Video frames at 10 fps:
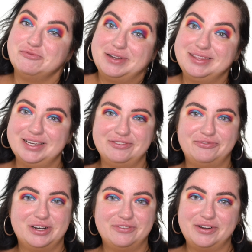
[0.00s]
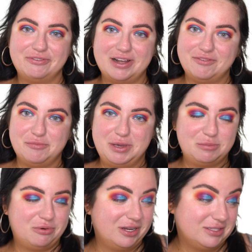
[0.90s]
of my life. Whenever I don't have a
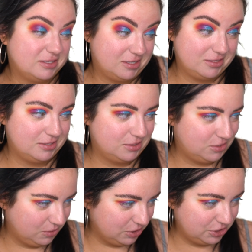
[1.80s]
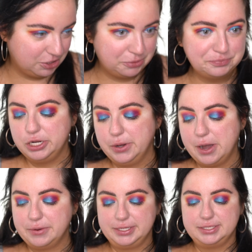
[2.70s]
makeup product, it's because it's in storage, you know? You know
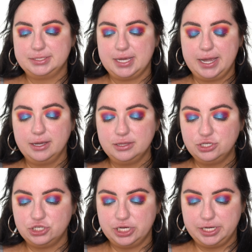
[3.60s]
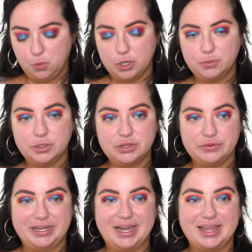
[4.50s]
how it is. I got the shade
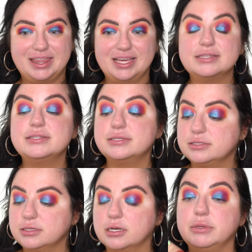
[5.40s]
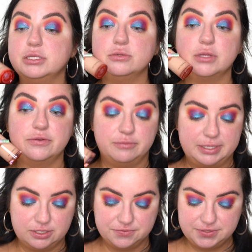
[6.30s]
113. I think this is gonna be too light for my
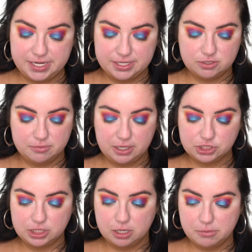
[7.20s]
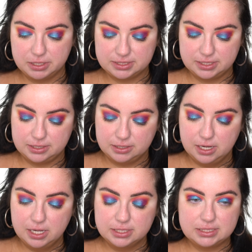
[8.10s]
self-tan, so I'm actually gonna mix in
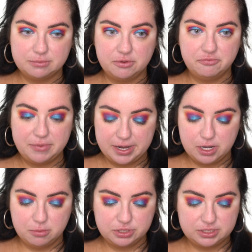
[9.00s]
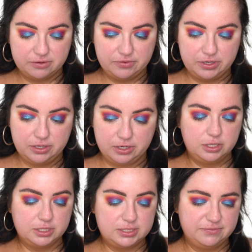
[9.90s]
some of my number 7
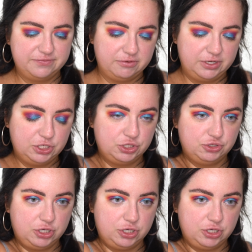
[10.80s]
custom foundation